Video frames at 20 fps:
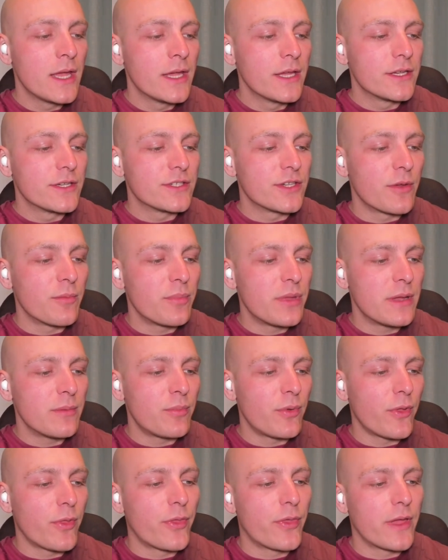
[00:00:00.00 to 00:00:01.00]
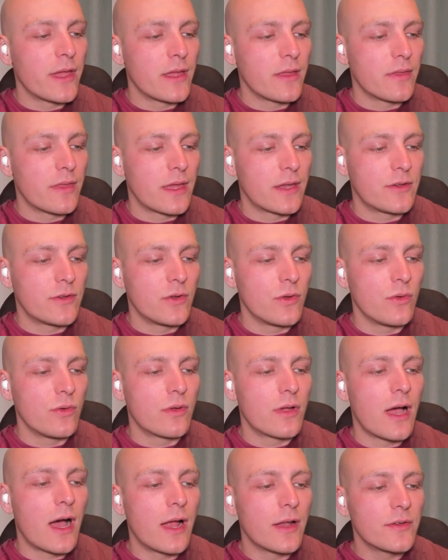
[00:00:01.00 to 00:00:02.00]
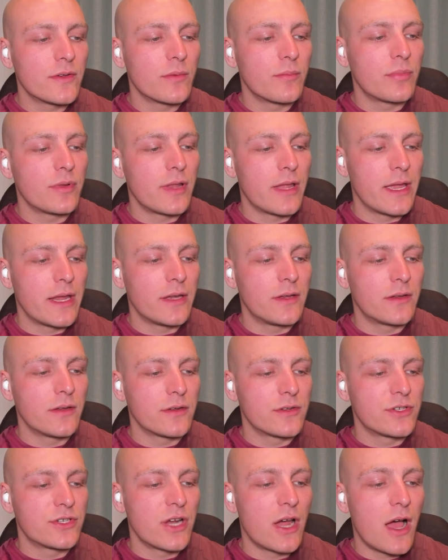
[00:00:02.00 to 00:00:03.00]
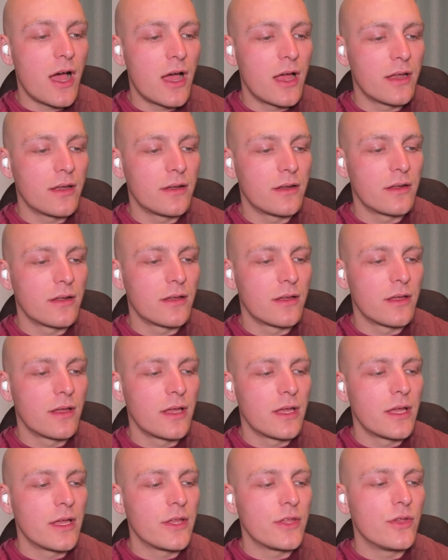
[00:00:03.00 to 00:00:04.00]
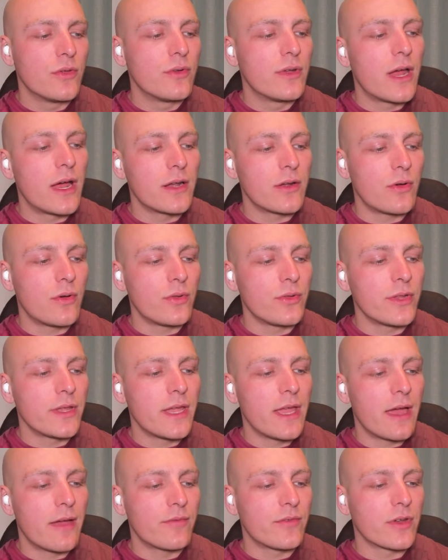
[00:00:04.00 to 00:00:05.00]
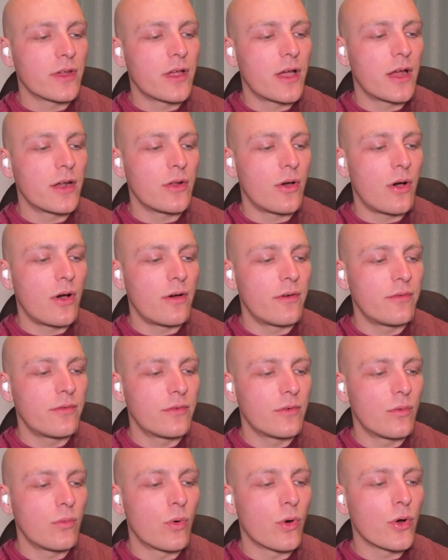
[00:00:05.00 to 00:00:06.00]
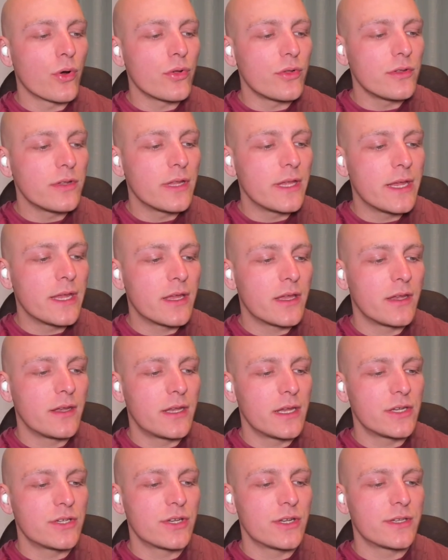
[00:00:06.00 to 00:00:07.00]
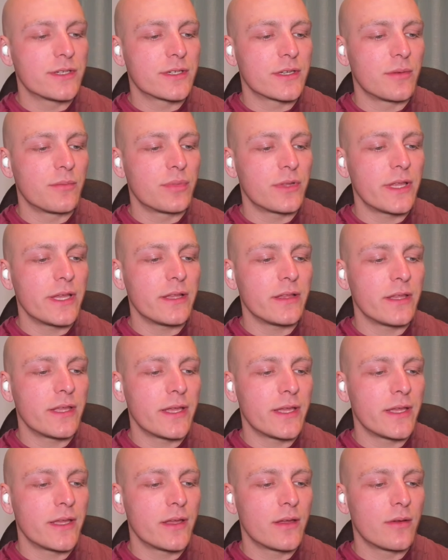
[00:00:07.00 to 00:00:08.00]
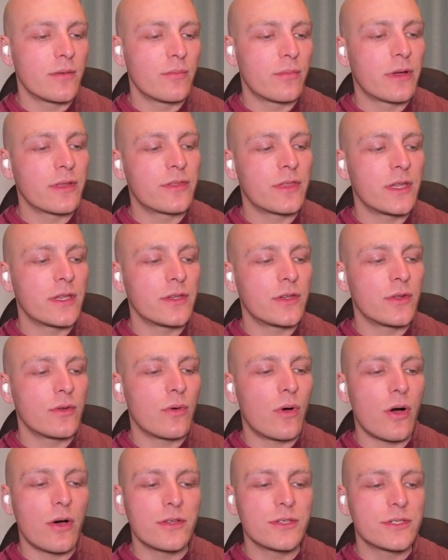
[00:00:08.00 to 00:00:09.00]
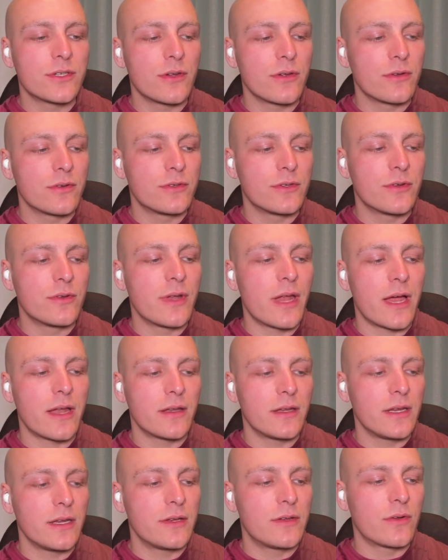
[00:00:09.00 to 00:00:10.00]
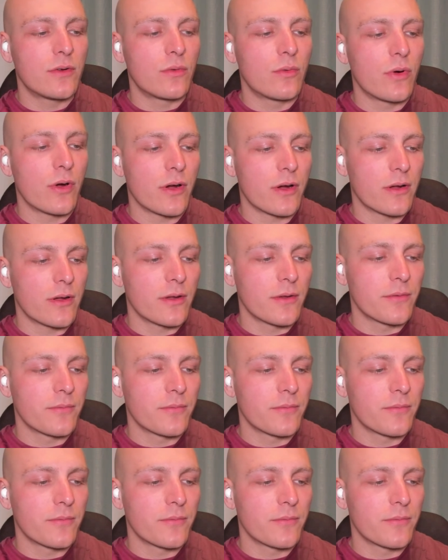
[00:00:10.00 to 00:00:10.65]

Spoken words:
Some people think that to contemplate Chan, you not only have to cut off worldly conditions completely, but that you also do not need to work.